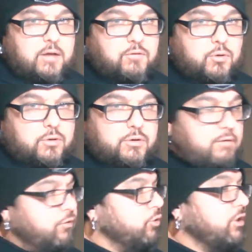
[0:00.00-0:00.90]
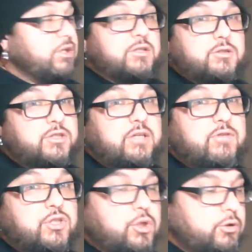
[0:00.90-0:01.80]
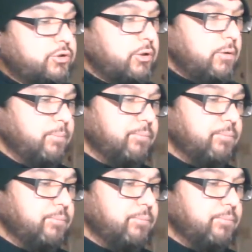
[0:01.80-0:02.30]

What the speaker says: If you're thinking TV shows.